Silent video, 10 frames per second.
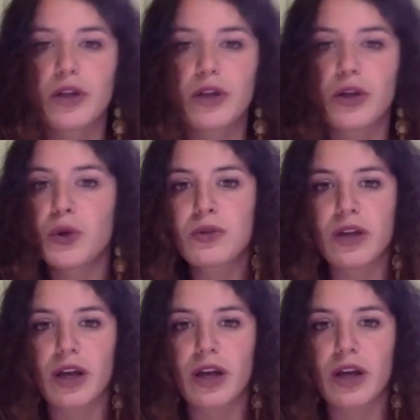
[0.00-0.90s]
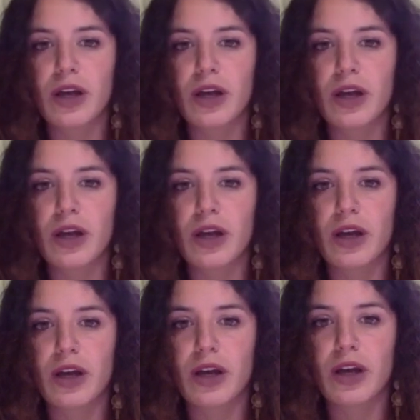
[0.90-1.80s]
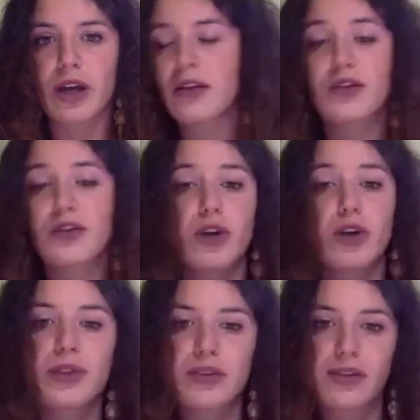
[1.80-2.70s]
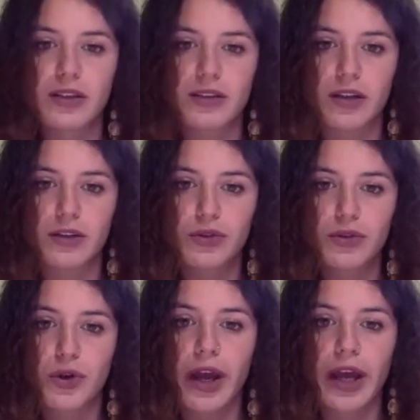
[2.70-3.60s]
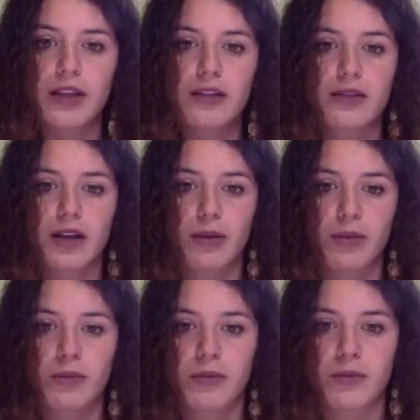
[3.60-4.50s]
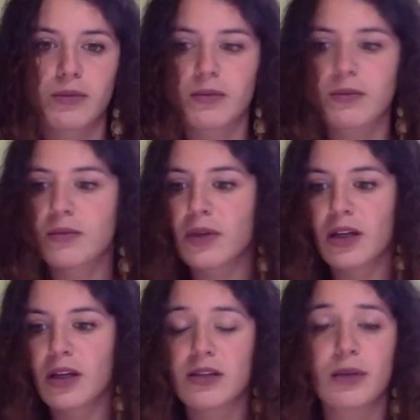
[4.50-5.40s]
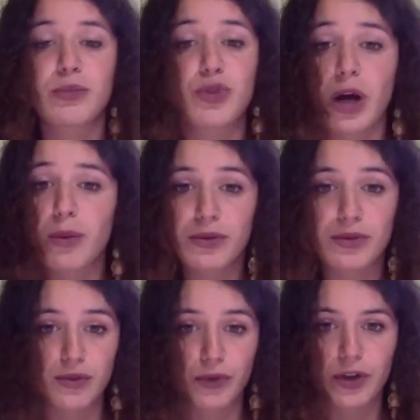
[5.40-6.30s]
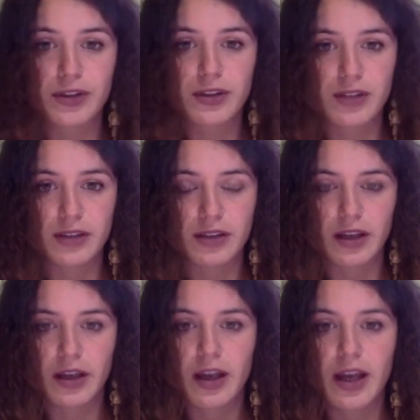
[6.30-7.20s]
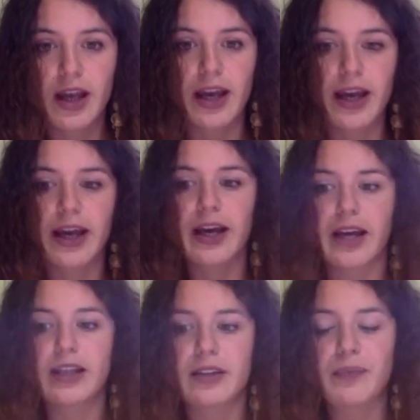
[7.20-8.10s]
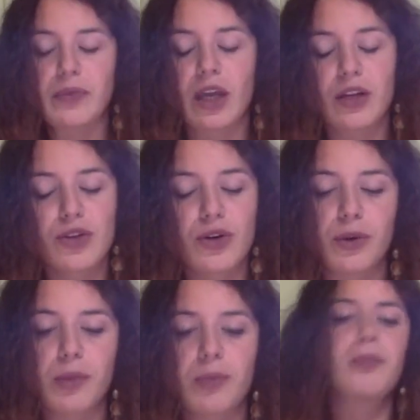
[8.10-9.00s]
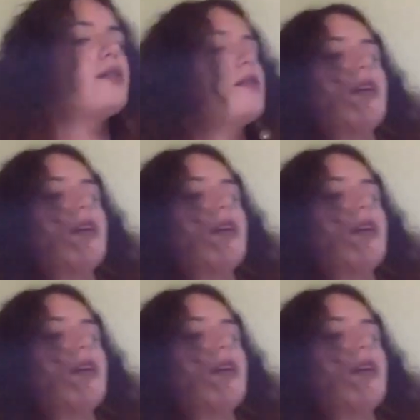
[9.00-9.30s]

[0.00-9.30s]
use like creativity, say stop the city, to create some troubles for the city. And so basically